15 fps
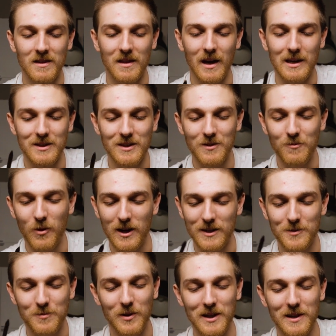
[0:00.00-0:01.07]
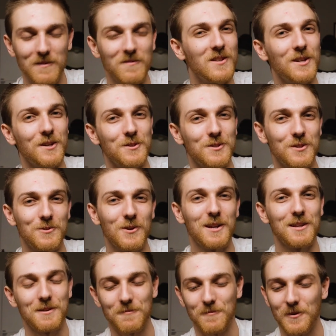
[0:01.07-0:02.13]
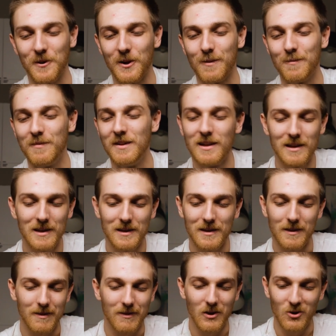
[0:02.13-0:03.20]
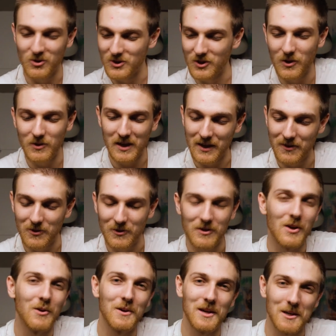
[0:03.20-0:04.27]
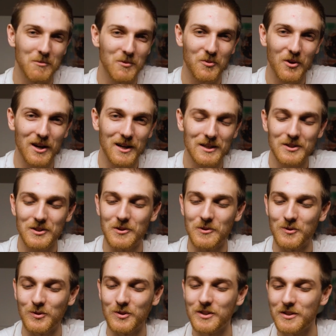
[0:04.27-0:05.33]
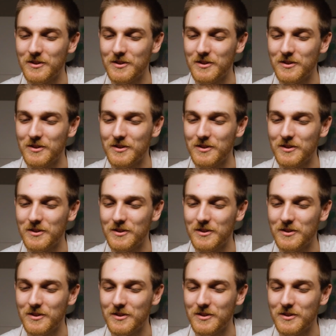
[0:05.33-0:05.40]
I did watch plenty of videos to try to confirm there was no leather, no animal products used.